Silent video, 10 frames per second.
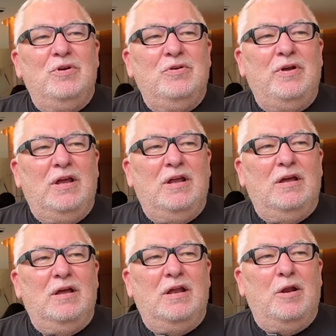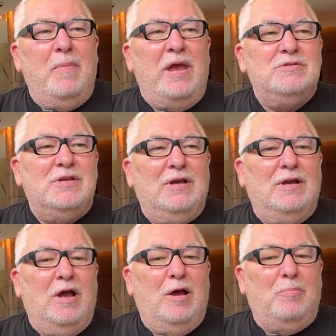doing an
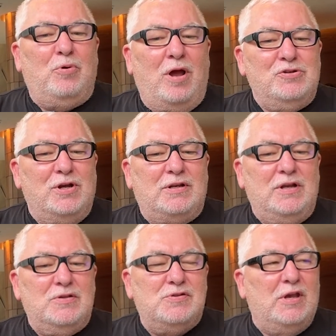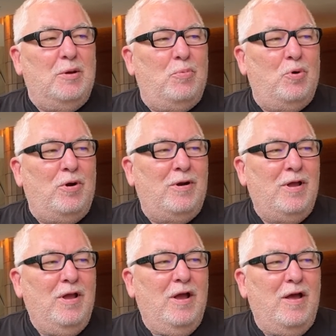amazing project in Singapore
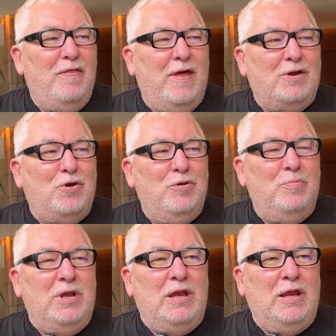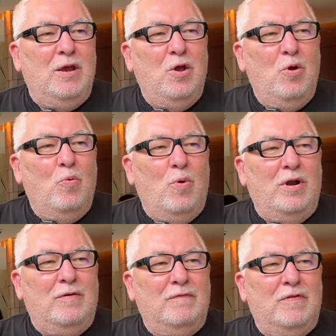that could be
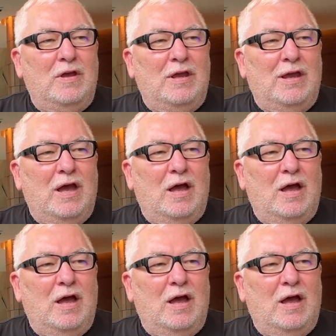one of the